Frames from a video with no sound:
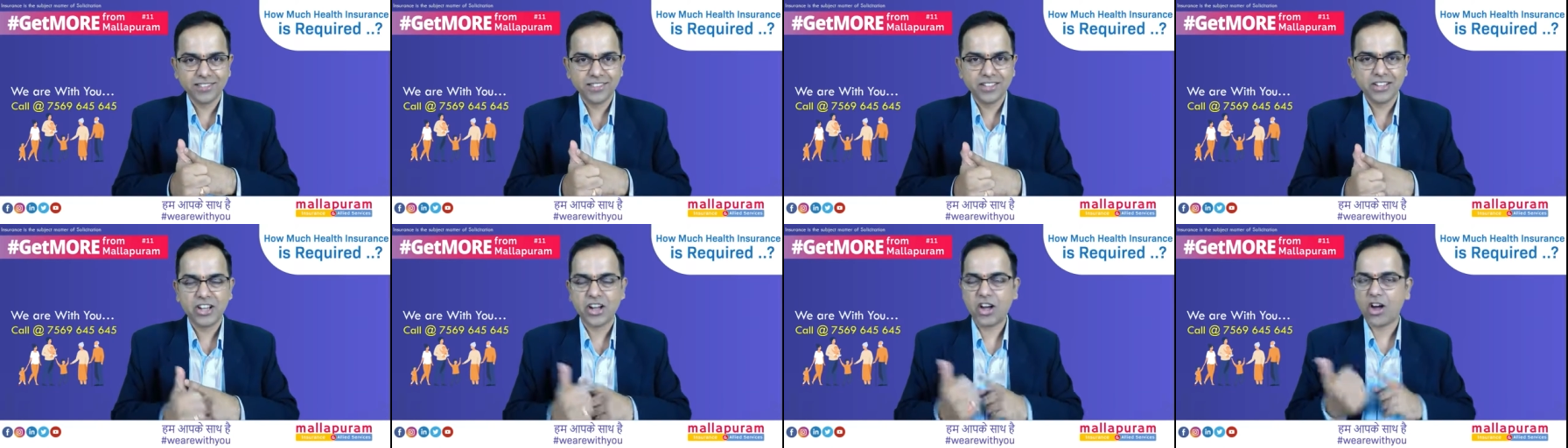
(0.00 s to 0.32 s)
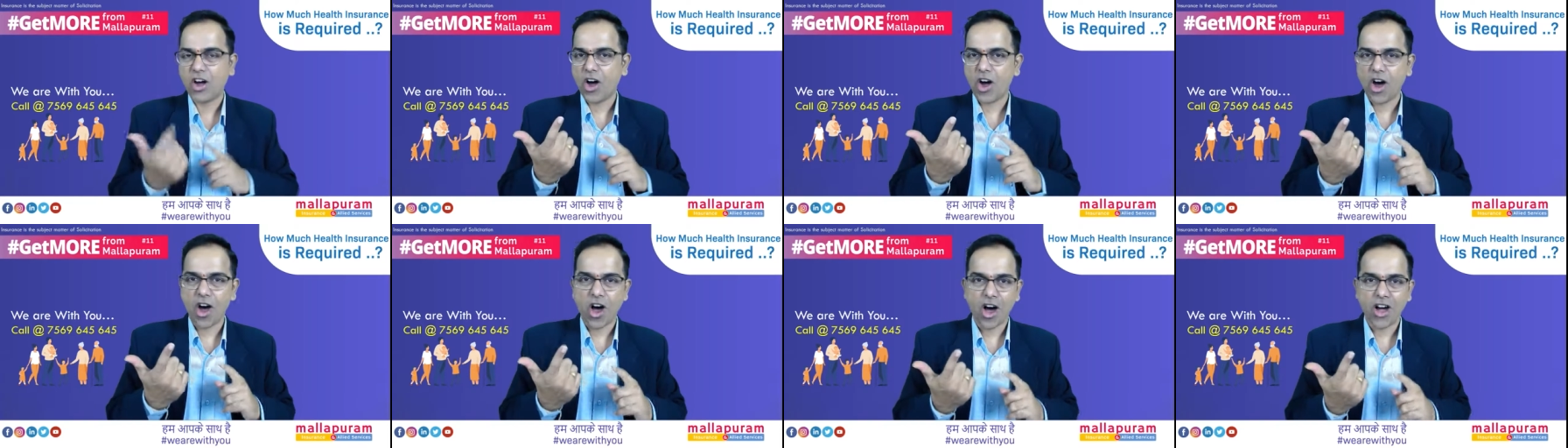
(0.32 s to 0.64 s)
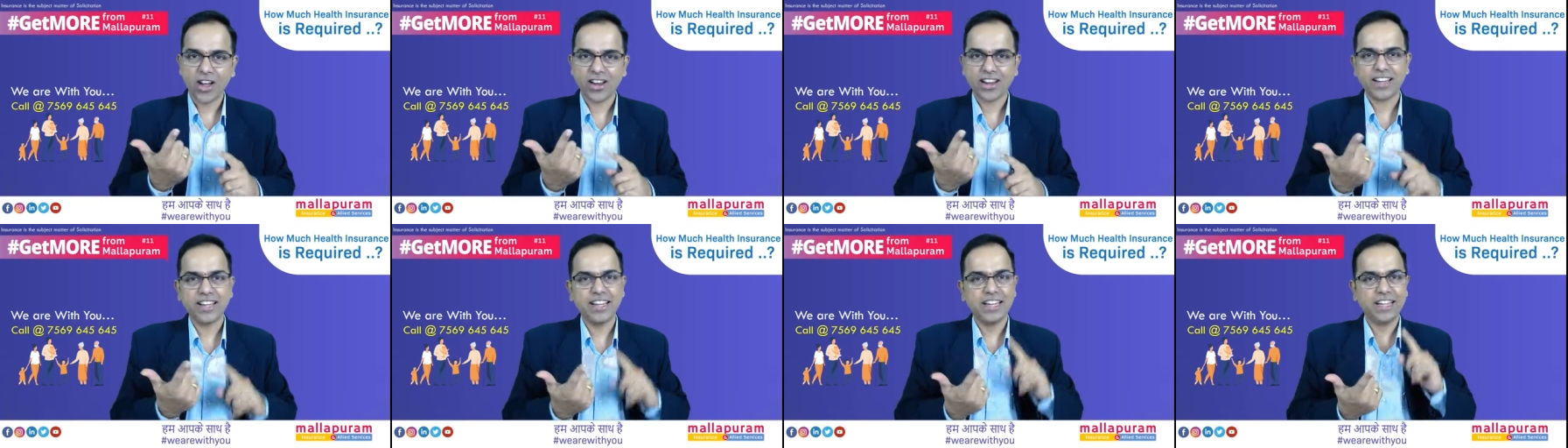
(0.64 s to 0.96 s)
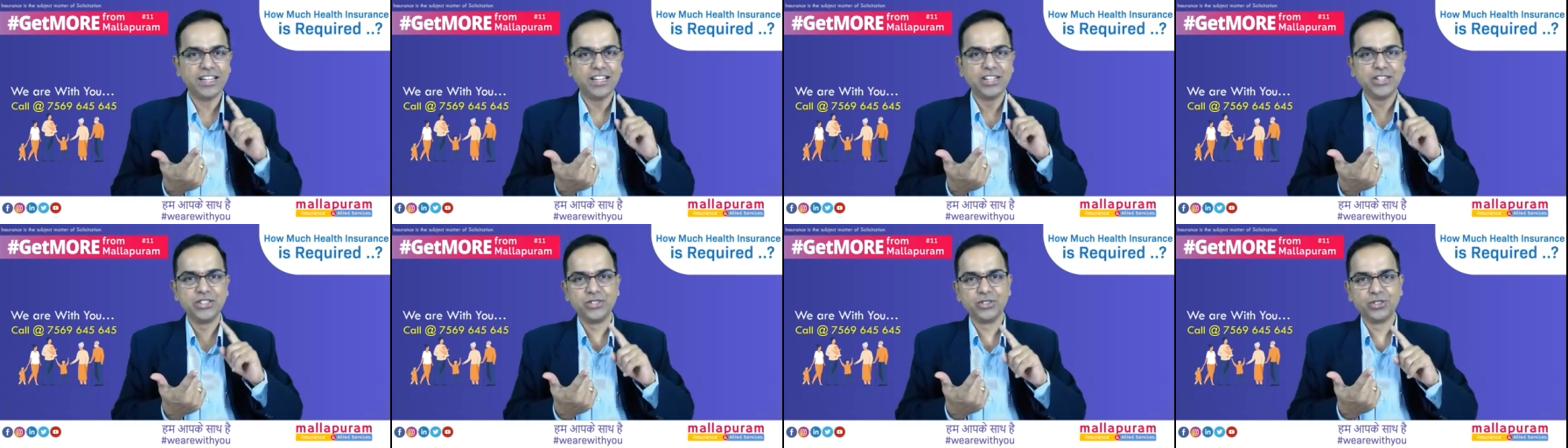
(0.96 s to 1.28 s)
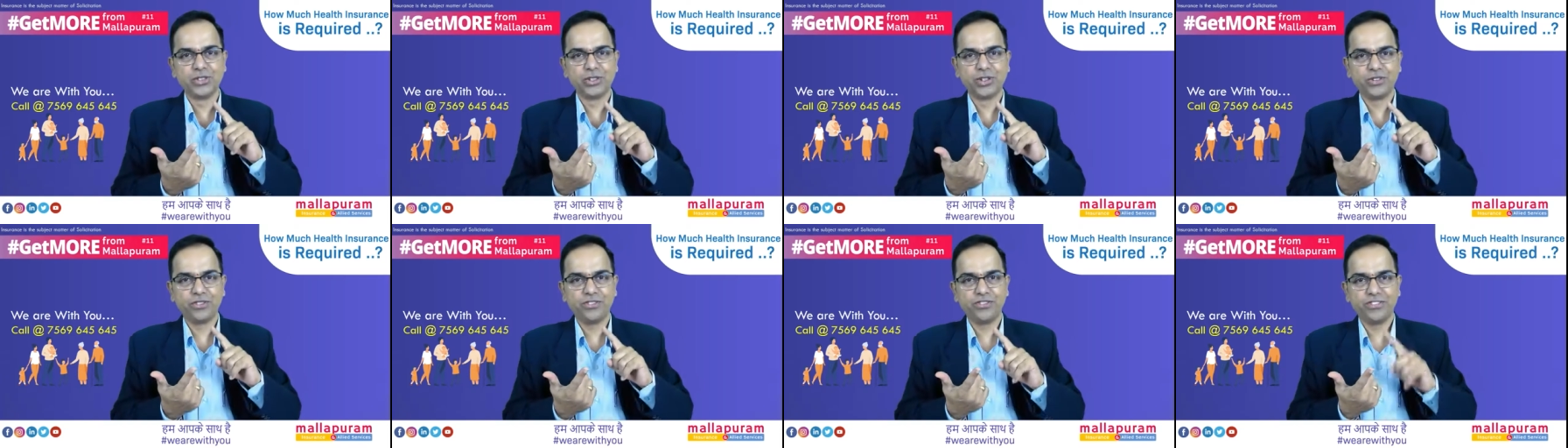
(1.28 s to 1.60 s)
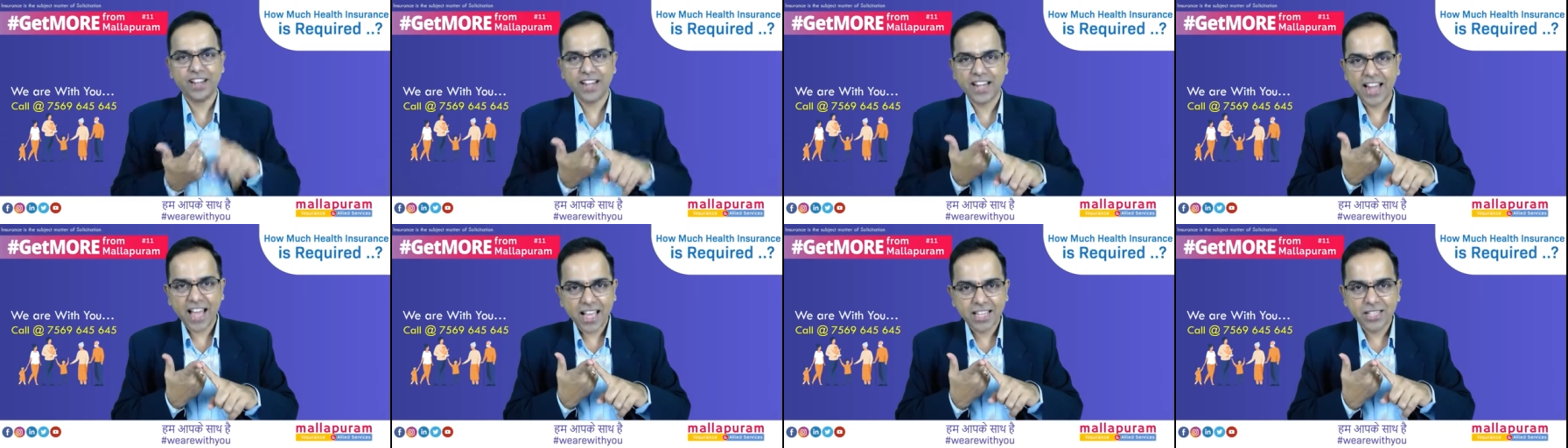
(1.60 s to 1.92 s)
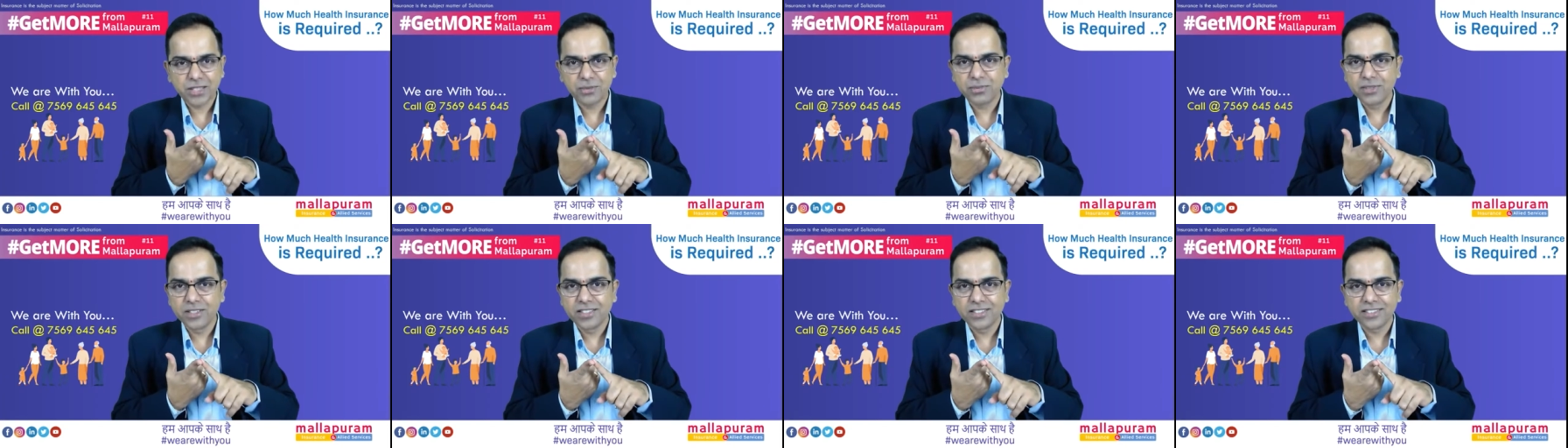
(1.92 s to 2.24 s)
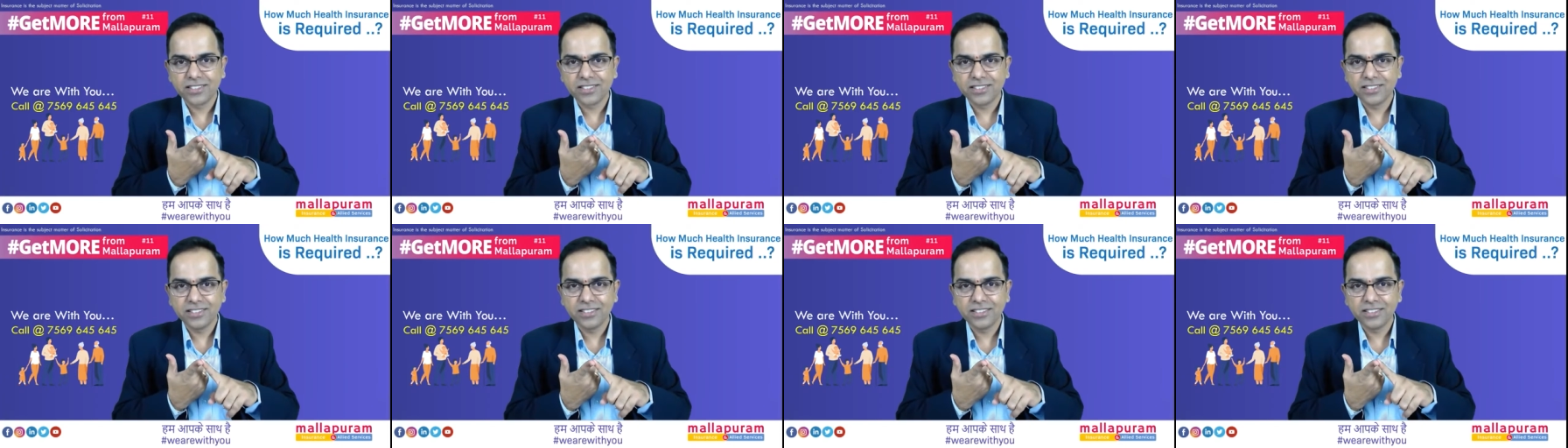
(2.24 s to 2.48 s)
or it is your finance person